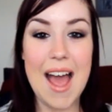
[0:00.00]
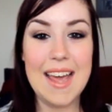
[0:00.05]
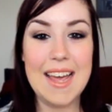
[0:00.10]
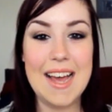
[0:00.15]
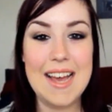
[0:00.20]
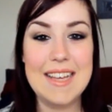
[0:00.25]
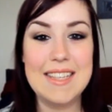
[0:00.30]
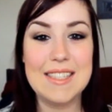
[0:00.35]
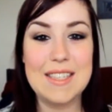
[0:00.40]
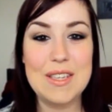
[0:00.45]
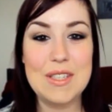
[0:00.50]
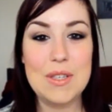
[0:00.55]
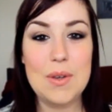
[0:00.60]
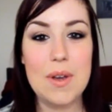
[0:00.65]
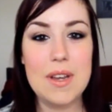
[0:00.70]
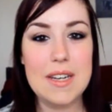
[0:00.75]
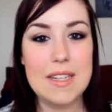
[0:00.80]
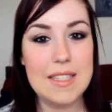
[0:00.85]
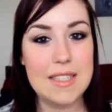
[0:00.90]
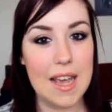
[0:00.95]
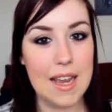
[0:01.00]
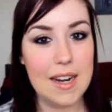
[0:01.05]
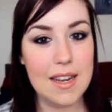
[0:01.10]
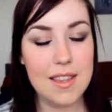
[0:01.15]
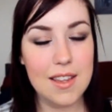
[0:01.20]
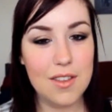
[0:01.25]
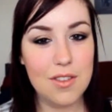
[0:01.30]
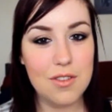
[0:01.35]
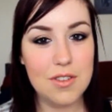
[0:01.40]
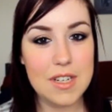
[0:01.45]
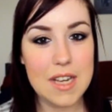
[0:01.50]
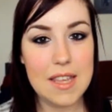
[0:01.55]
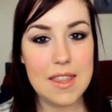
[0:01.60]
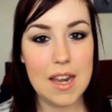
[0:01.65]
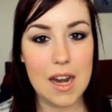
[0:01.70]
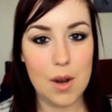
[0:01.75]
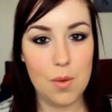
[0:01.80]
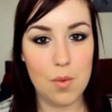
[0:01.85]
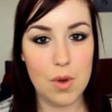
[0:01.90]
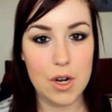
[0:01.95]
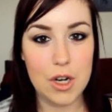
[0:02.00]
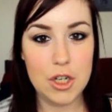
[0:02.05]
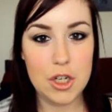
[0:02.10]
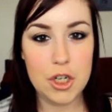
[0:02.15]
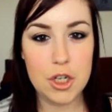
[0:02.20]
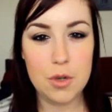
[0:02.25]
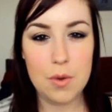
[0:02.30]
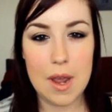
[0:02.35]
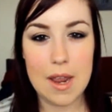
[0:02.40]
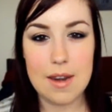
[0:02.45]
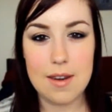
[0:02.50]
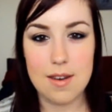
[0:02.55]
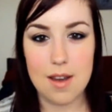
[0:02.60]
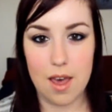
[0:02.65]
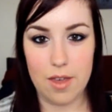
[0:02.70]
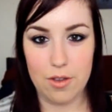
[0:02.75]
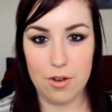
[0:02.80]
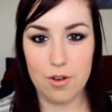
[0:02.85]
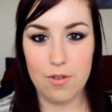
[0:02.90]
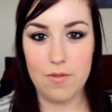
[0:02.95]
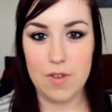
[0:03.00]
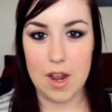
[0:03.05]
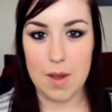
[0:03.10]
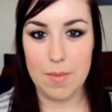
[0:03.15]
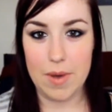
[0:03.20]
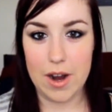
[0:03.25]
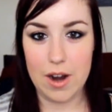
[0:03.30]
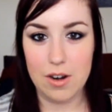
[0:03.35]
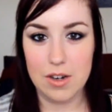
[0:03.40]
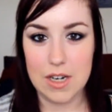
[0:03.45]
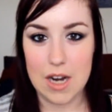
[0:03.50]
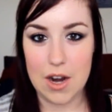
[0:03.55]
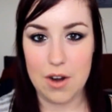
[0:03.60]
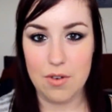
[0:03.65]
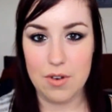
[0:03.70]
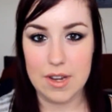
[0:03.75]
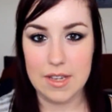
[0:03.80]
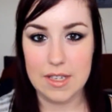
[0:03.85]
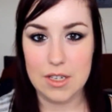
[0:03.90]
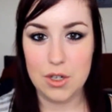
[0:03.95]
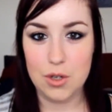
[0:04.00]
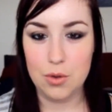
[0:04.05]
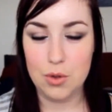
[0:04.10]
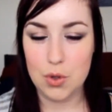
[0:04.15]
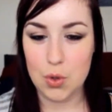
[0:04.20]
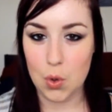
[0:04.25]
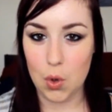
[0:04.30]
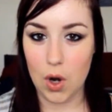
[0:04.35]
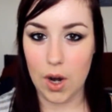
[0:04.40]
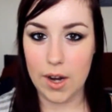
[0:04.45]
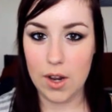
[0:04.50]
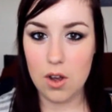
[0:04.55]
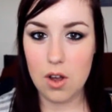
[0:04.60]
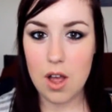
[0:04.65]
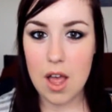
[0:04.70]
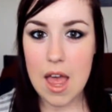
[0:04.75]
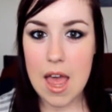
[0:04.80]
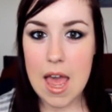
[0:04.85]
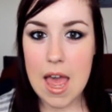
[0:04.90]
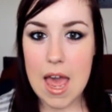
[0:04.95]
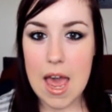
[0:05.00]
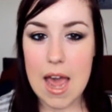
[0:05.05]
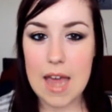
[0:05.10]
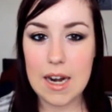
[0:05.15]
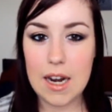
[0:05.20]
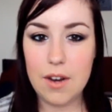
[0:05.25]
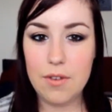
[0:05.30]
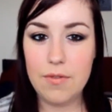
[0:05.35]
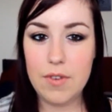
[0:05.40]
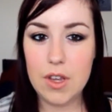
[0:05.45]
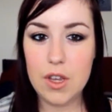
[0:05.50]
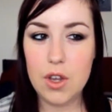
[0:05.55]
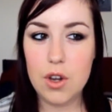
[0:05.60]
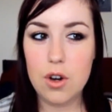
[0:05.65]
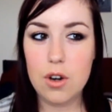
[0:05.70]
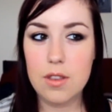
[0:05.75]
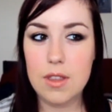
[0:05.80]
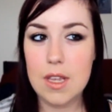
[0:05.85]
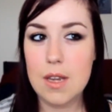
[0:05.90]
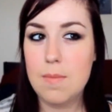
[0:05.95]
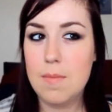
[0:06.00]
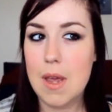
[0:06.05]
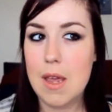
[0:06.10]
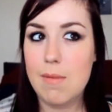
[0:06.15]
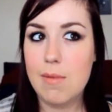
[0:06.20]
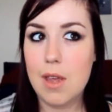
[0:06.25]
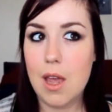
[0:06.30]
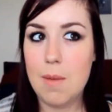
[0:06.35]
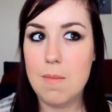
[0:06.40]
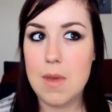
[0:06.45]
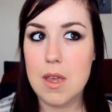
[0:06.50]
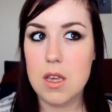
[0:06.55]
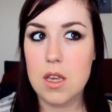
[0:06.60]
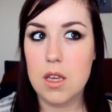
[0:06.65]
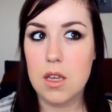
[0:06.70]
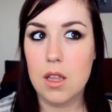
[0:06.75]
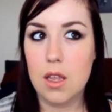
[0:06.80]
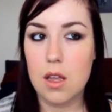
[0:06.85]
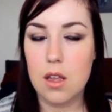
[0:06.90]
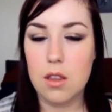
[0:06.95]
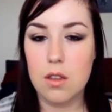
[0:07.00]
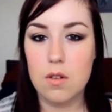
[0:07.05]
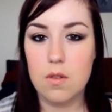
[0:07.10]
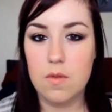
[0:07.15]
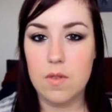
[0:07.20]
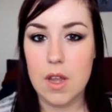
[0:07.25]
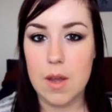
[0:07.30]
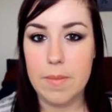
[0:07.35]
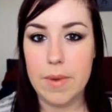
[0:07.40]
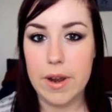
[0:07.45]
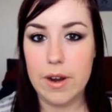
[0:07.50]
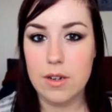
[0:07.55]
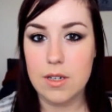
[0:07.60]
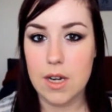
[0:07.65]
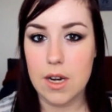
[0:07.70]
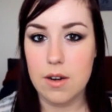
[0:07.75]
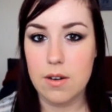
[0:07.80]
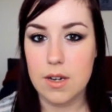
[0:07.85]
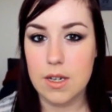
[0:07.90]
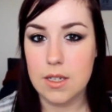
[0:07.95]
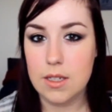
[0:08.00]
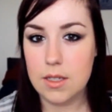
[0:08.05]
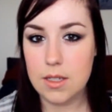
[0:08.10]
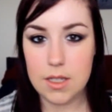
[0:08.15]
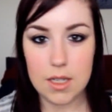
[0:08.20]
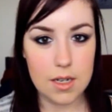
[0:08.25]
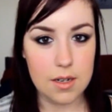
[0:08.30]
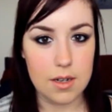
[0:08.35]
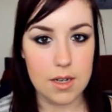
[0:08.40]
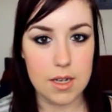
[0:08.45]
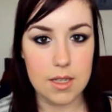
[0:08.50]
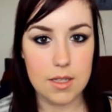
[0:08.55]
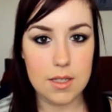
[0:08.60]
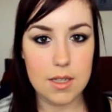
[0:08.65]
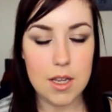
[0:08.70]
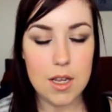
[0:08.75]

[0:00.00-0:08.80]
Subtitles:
Hi guys, so I decided the other day that I wanted to do another Vampire Diaries tutorial, and I figured then maybe I'm making like a little Vampire Diaries series.